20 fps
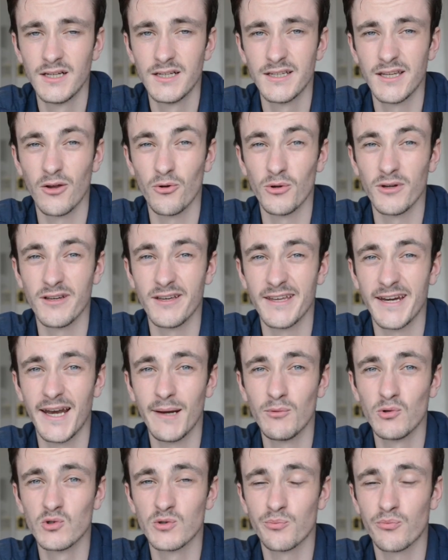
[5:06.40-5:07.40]
Now,
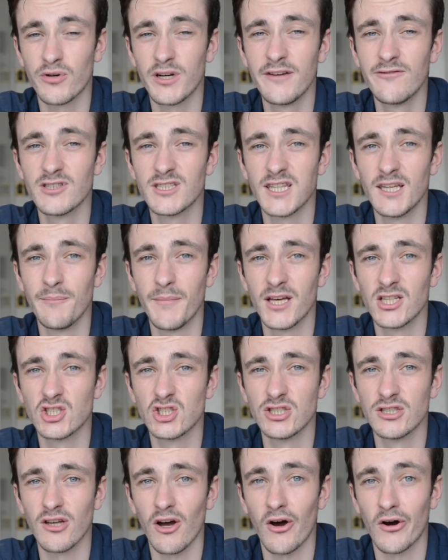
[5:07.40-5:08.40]
Grêmio's previously
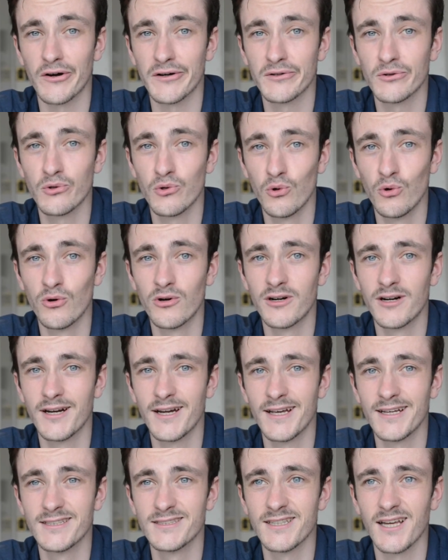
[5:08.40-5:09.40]
mentioned Arthur
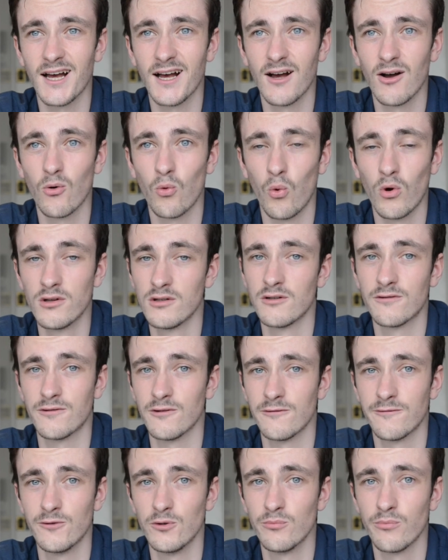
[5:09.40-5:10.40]
is a
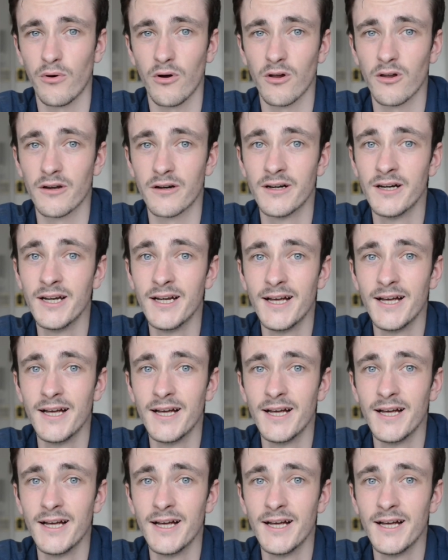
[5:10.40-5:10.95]
wonderful footballer,